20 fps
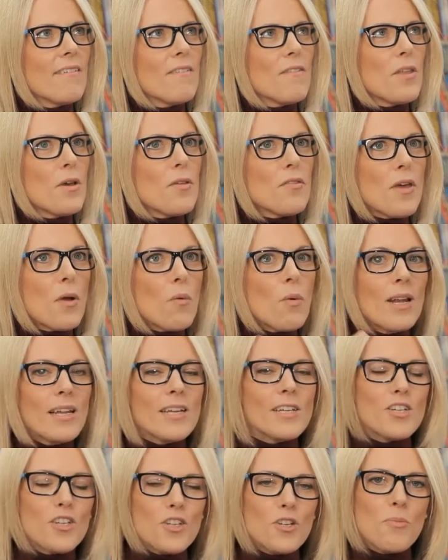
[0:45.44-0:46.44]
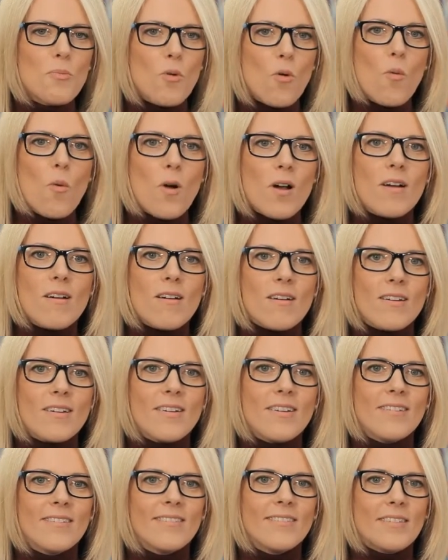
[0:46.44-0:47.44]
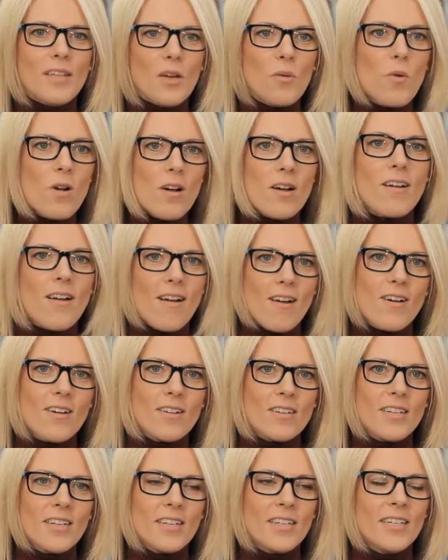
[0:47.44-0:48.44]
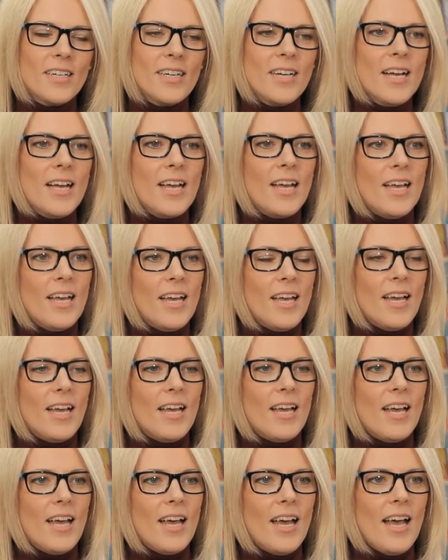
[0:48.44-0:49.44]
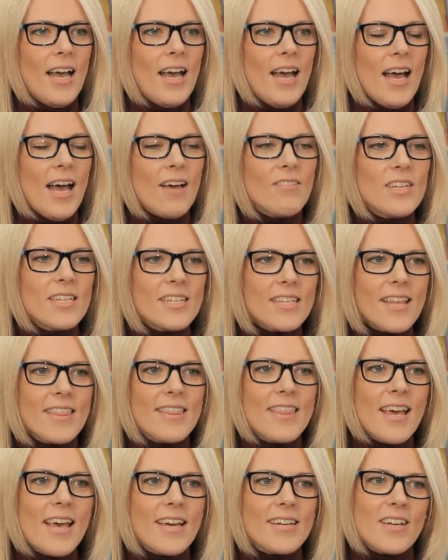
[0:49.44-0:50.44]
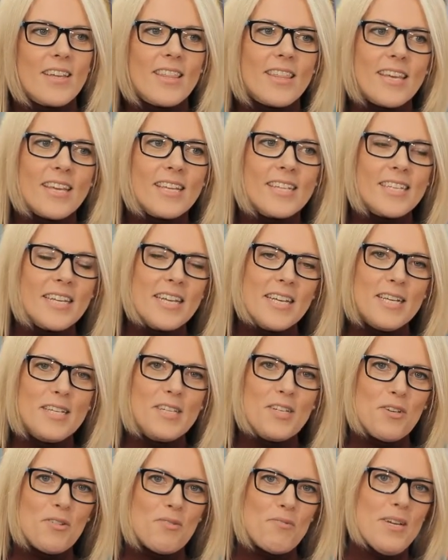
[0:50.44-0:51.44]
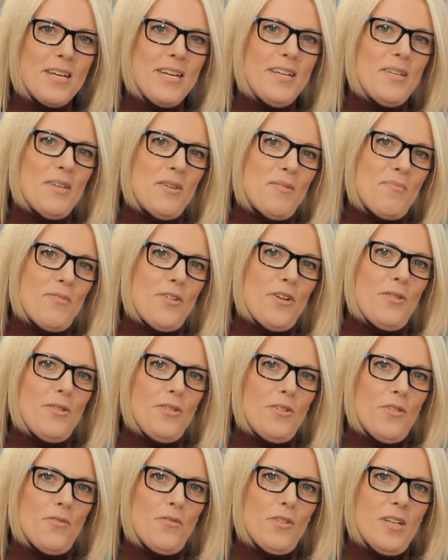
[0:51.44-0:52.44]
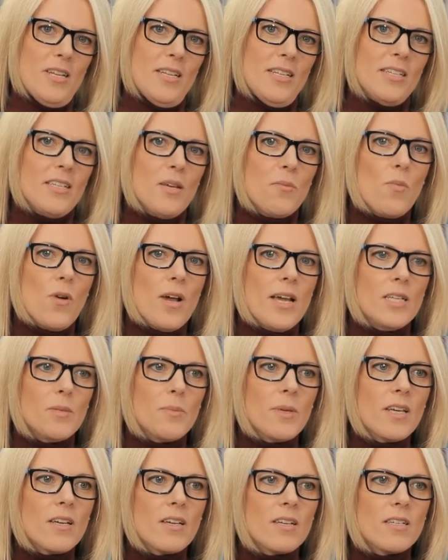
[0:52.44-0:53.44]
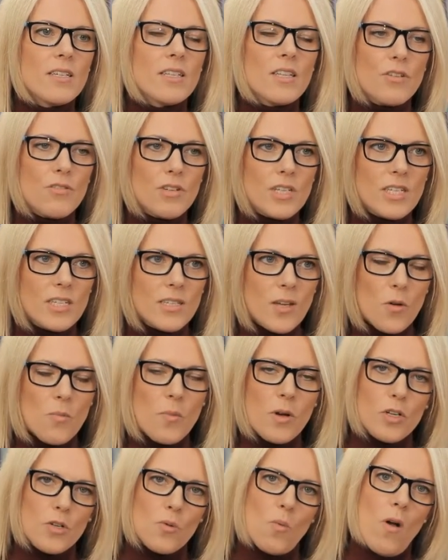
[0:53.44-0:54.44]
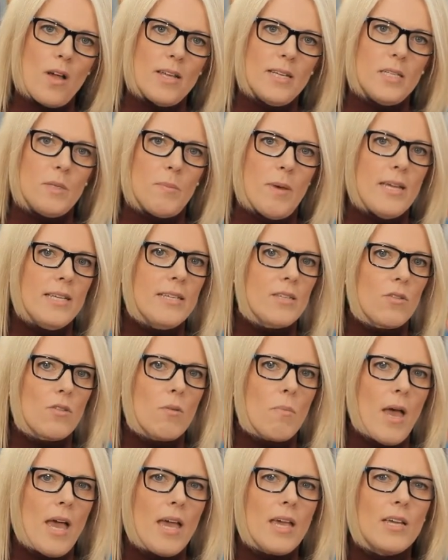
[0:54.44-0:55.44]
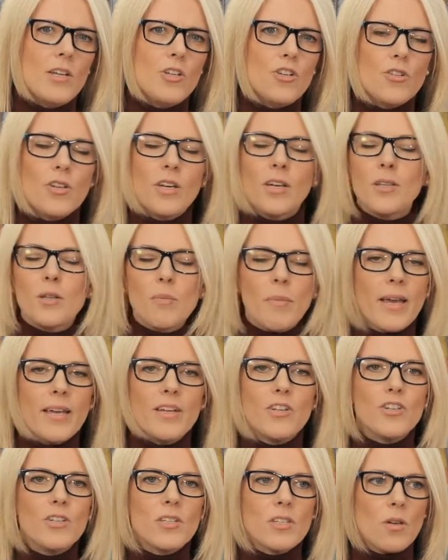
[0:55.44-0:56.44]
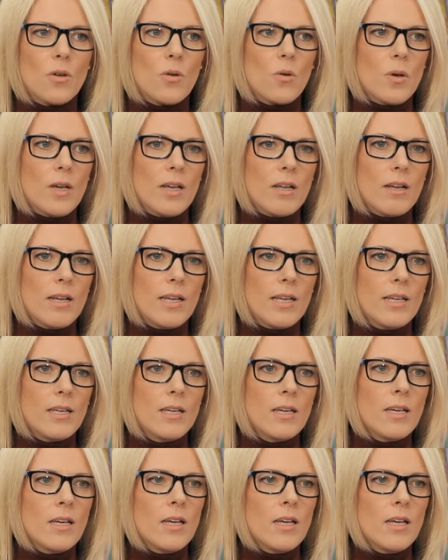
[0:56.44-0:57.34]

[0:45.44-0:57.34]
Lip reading: they're willing to do more work. They work harder. Having said that, I think it's an easier read than a prose novel in some ways because there is so much white space on the page. You turn the pages so quickly.